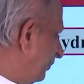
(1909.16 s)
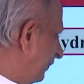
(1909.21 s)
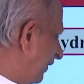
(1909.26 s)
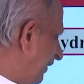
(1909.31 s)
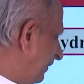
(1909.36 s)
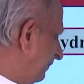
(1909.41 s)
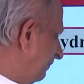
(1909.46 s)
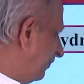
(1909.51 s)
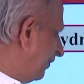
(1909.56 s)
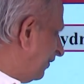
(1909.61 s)

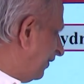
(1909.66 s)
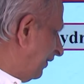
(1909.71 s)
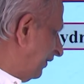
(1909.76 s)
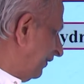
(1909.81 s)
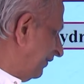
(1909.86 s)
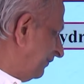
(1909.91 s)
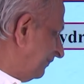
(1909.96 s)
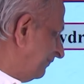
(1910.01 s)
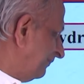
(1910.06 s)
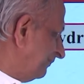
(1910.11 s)
one bond.
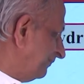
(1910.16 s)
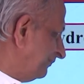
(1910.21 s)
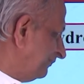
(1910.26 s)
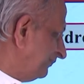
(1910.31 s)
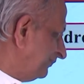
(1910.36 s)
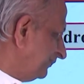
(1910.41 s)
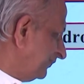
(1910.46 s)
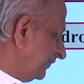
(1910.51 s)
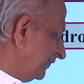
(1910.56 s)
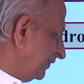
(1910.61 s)

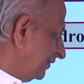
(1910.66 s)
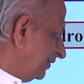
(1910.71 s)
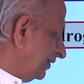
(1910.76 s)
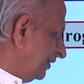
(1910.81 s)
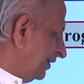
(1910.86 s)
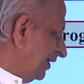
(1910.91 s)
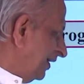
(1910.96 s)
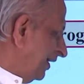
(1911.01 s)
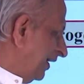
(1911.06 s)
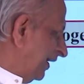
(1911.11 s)

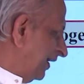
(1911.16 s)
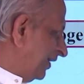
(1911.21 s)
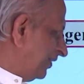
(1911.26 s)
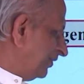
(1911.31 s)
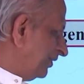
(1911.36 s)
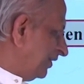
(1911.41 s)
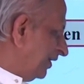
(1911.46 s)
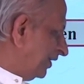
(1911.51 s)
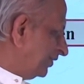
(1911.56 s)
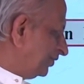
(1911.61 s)

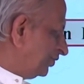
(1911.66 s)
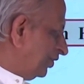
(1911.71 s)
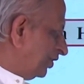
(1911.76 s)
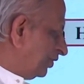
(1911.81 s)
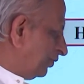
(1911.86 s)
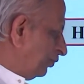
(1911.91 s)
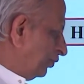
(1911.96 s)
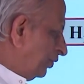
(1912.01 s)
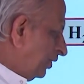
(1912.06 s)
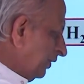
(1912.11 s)
Hydrogen has
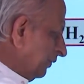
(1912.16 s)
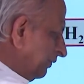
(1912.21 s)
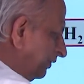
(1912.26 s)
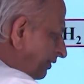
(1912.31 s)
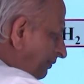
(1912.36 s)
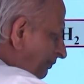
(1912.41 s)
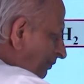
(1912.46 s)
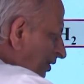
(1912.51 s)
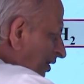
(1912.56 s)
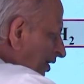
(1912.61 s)
got only
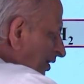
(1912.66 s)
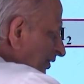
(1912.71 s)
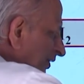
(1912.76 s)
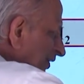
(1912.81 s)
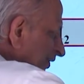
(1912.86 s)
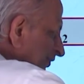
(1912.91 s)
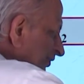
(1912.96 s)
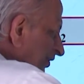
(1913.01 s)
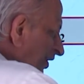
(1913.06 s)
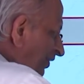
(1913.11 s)
one bond,
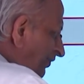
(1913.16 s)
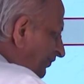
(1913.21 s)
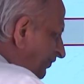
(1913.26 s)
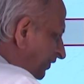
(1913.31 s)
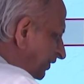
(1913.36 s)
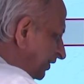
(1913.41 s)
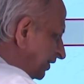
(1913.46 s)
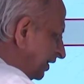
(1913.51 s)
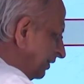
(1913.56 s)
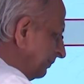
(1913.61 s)
it is called
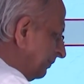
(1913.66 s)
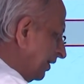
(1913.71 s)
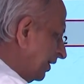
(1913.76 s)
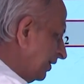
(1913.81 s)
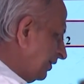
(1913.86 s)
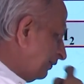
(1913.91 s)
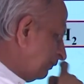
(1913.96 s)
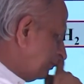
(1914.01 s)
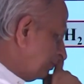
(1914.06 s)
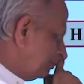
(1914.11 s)
single
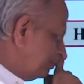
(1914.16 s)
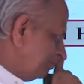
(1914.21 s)
bond.